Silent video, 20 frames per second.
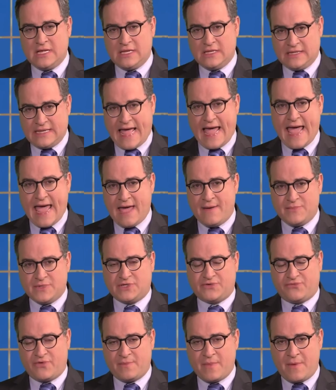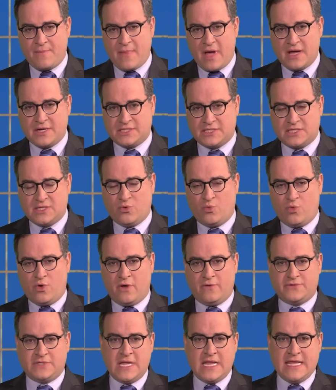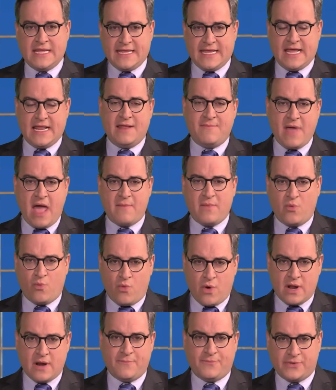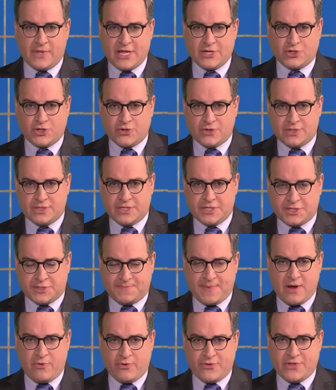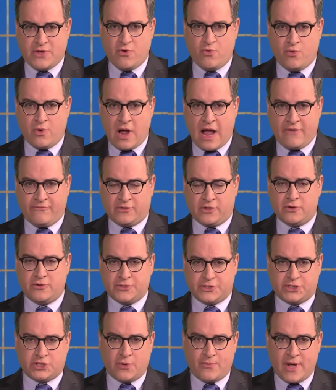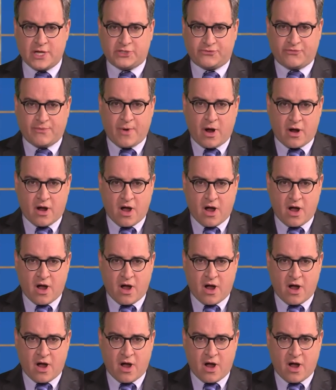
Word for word: lambs from amongst the wolves. Guidy Mamann, what a pleasure to speak with you. I've learned so much from our